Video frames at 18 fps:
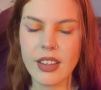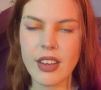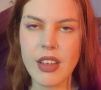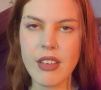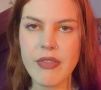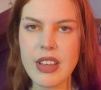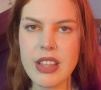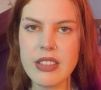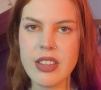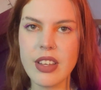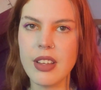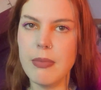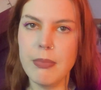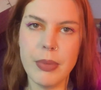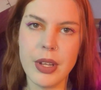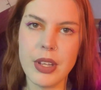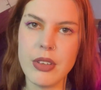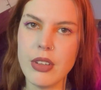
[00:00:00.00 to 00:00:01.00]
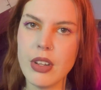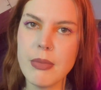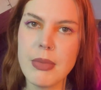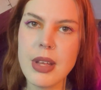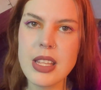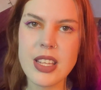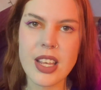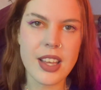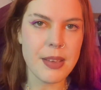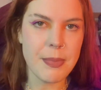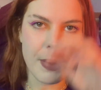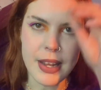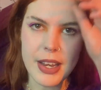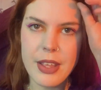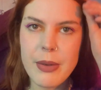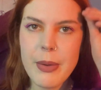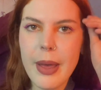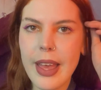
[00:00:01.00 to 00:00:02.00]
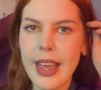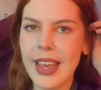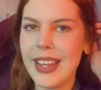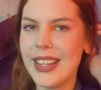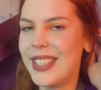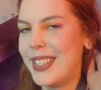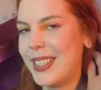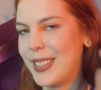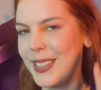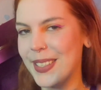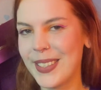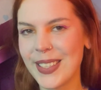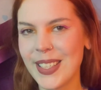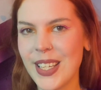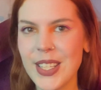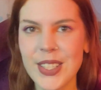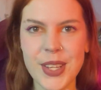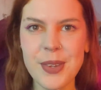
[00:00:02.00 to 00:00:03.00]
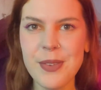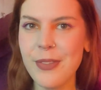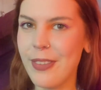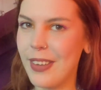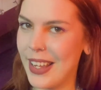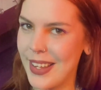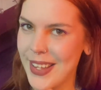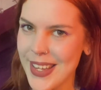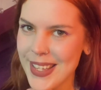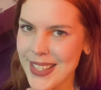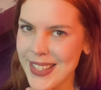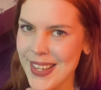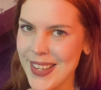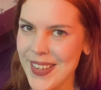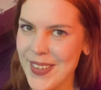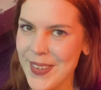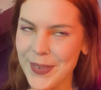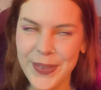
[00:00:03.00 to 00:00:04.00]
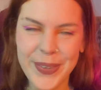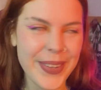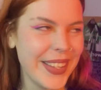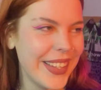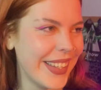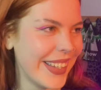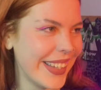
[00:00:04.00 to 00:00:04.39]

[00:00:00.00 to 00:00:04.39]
No offence, hun, but you're not my type anyway. Just don't flatter yourself.